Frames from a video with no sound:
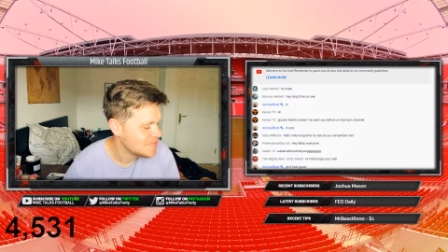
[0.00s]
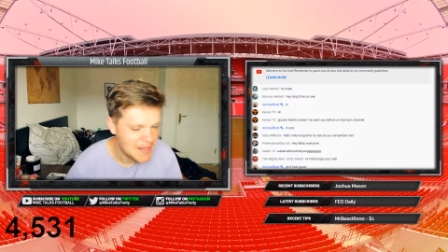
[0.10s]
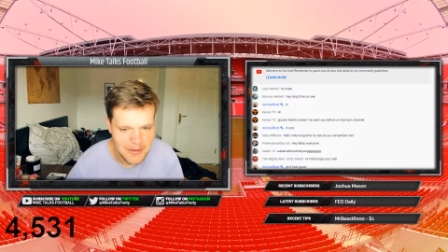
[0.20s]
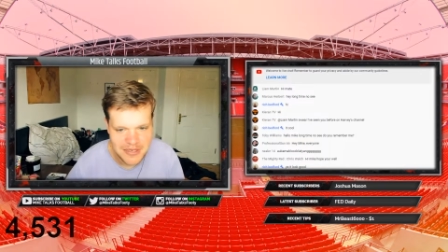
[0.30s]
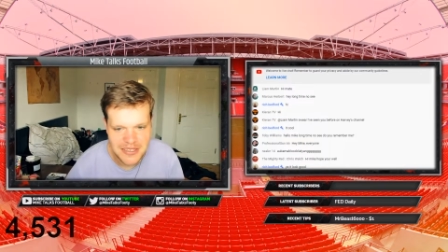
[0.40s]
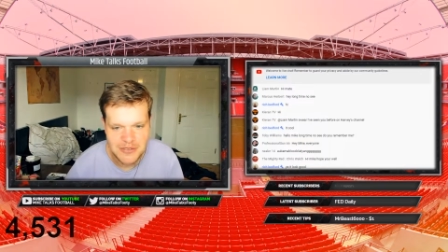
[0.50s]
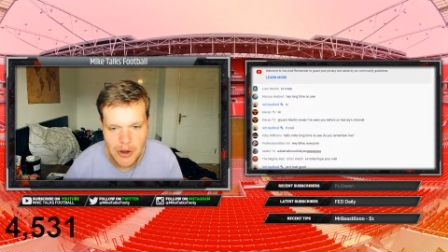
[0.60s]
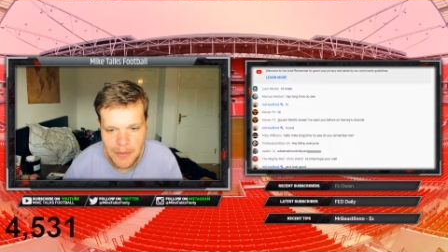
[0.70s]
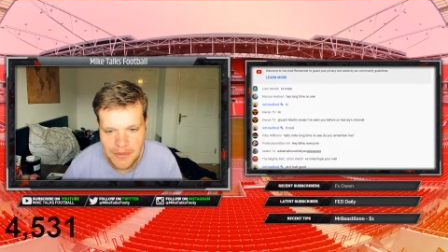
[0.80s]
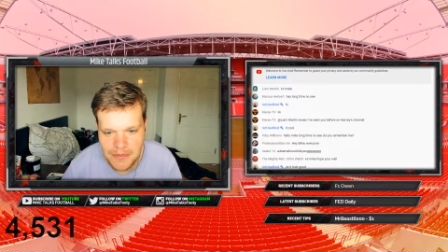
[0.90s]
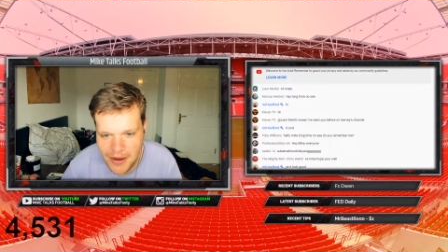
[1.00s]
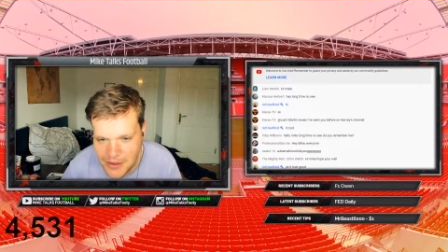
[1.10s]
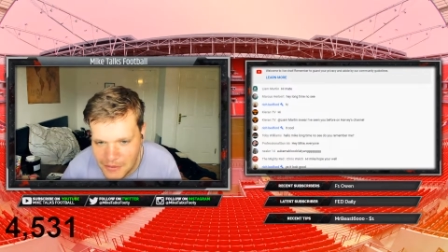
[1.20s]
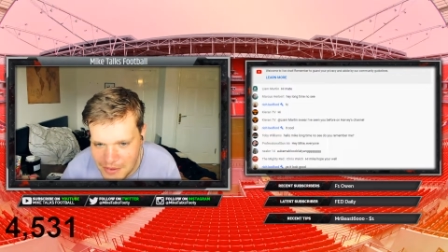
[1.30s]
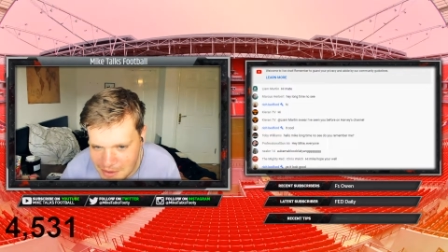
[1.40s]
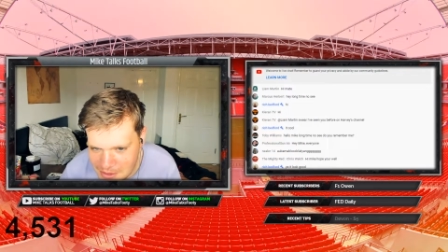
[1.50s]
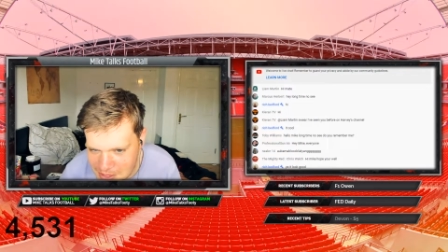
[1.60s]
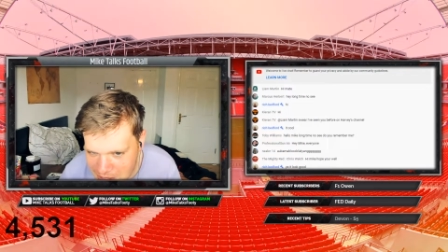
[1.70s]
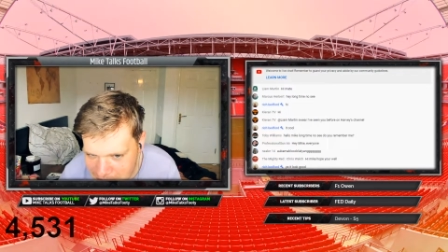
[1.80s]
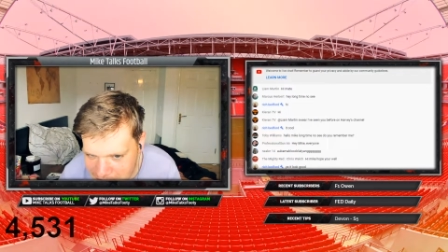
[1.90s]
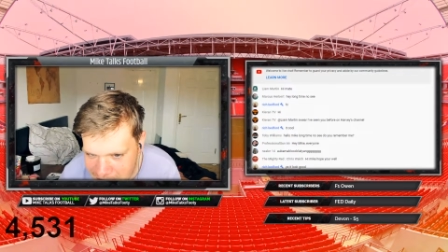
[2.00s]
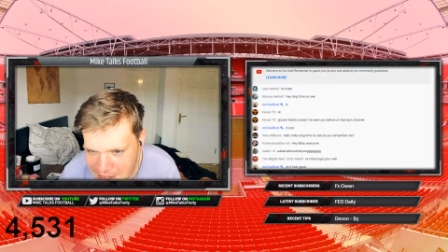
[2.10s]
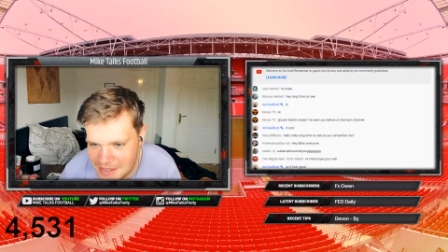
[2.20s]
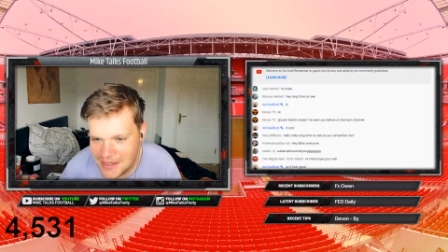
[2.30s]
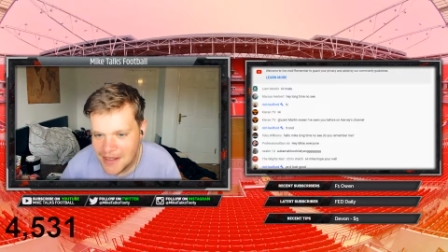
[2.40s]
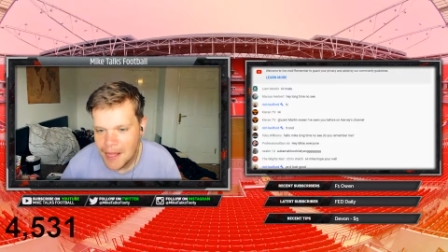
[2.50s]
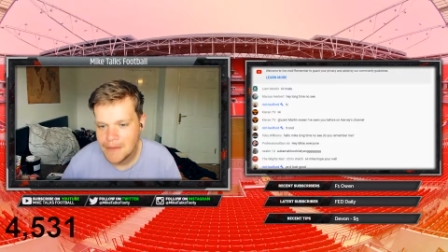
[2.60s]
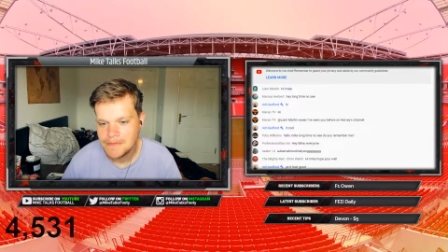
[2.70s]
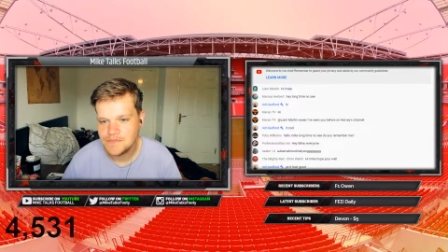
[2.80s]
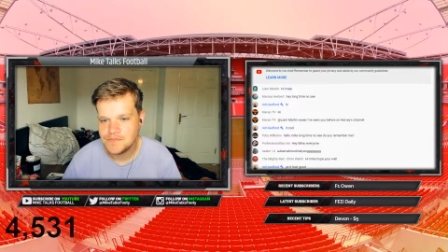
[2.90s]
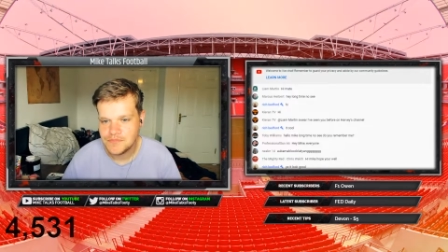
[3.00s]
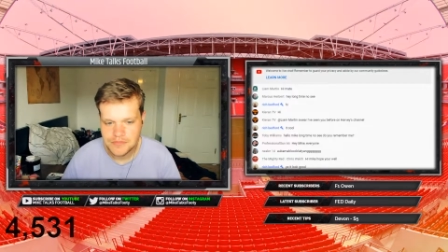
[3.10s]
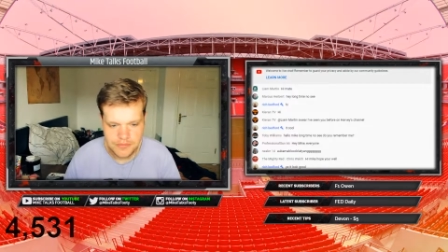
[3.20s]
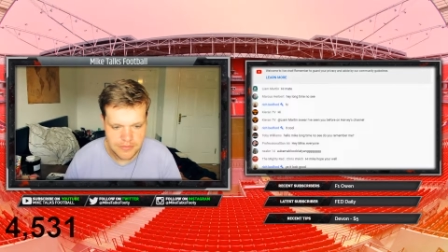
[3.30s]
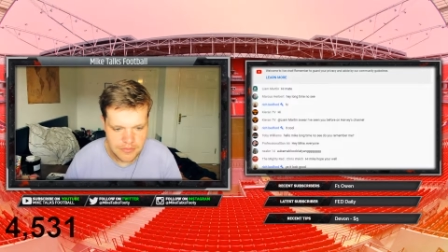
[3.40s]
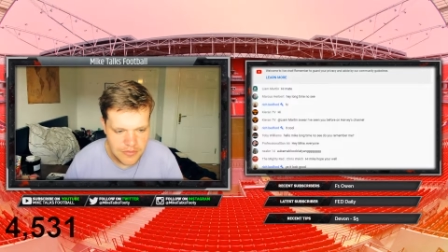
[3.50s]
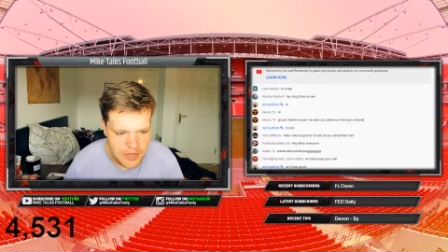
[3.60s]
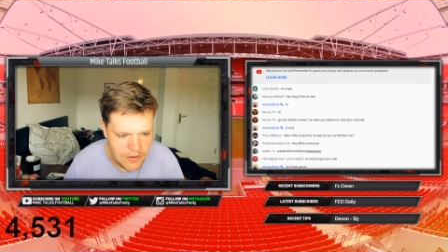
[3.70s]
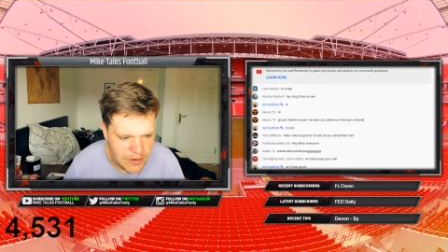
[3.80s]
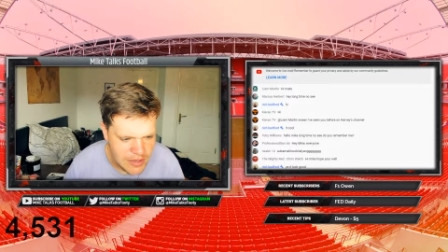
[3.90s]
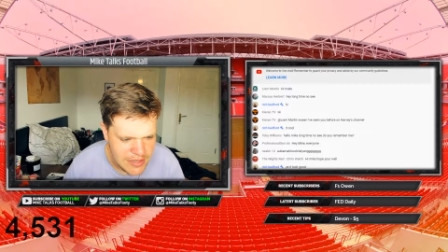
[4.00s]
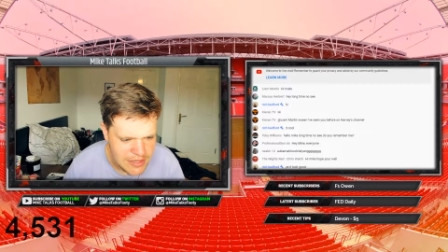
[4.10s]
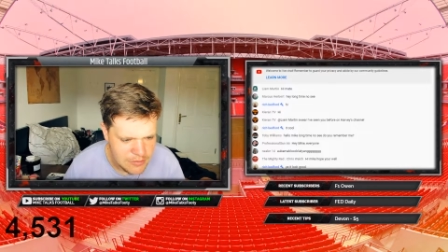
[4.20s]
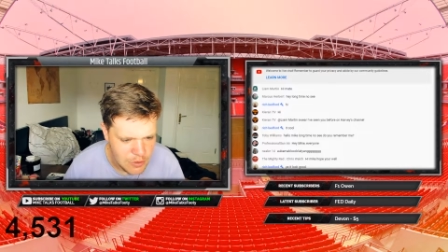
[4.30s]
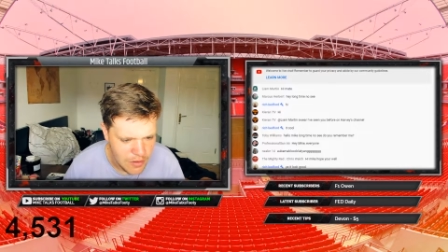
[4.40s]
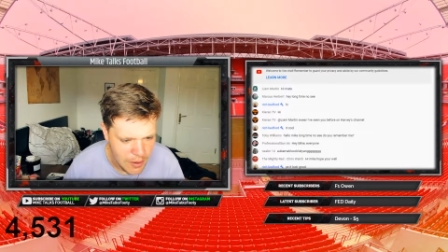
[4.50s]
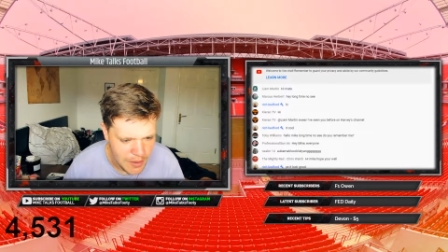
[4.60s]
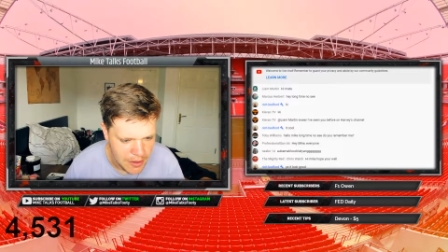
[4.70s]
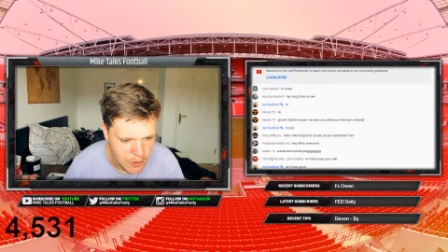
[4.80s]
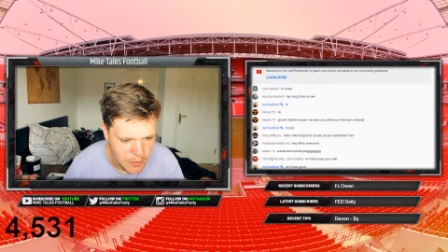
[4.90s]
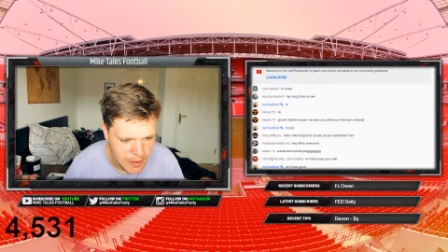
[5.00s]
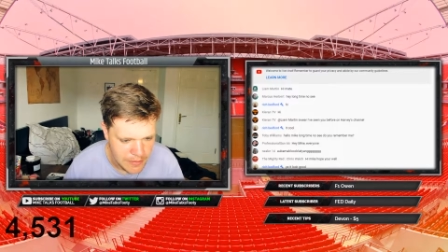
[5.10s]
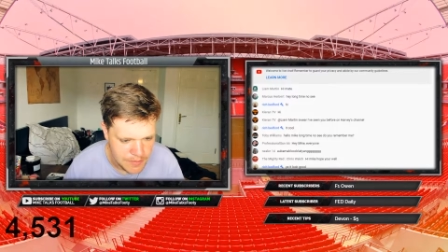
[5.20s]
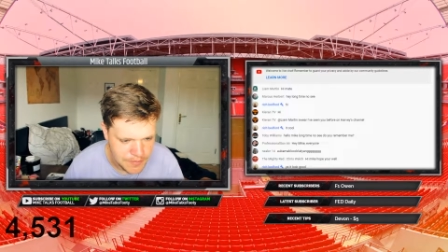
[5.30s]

His eyes are open, but I don't think you can see that. I feel like I need to move it up a little bit.